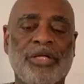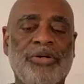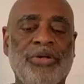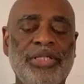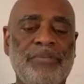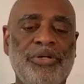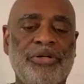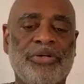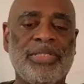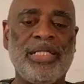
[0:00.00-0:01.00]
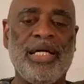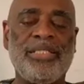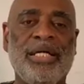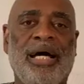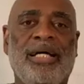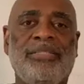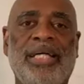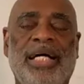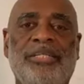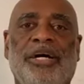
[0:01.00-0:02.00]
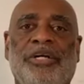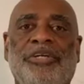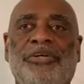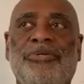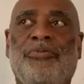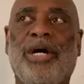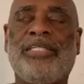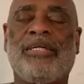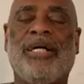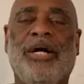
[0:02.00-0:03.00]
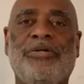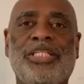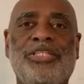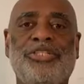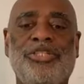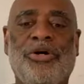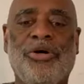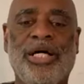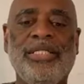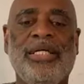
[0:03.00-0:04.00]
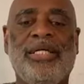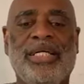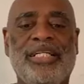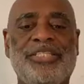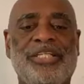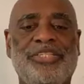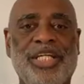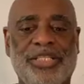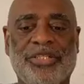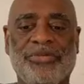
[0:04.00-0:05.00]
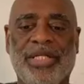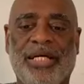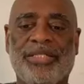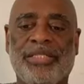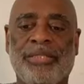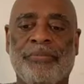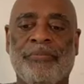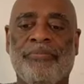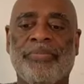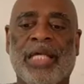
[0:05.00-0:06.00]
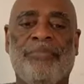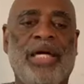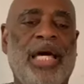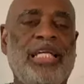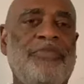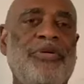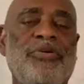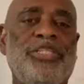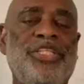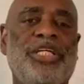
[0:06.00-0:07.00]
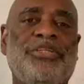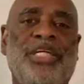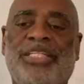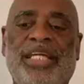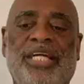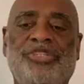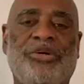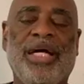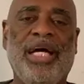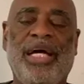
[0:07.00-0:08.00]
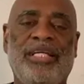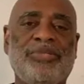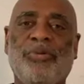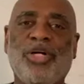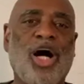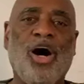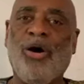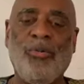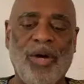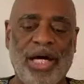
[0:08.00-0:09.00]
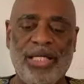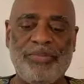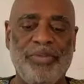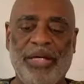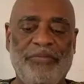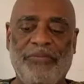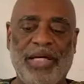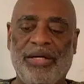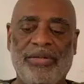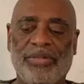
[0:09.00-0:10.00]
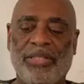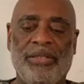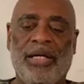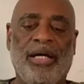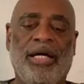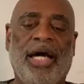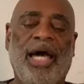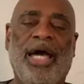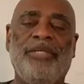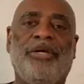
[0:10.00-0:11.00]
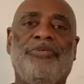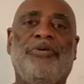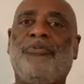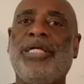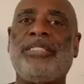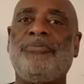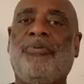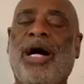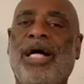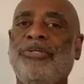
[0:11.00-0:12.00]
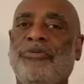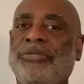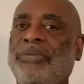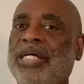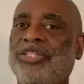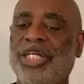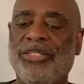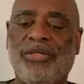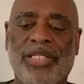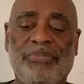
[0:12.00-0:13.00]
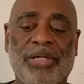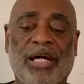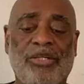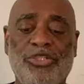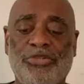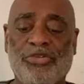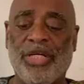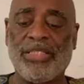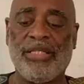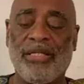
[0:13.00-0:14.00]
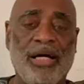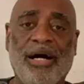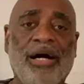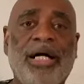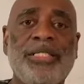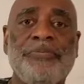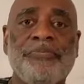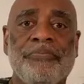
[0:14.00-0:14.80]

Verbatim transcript: The Course in Miracles says that what causes joy is gentleness. And if you are gentle, it says your hands will always be filled. And the reason why you would be gentle is because you trust in God.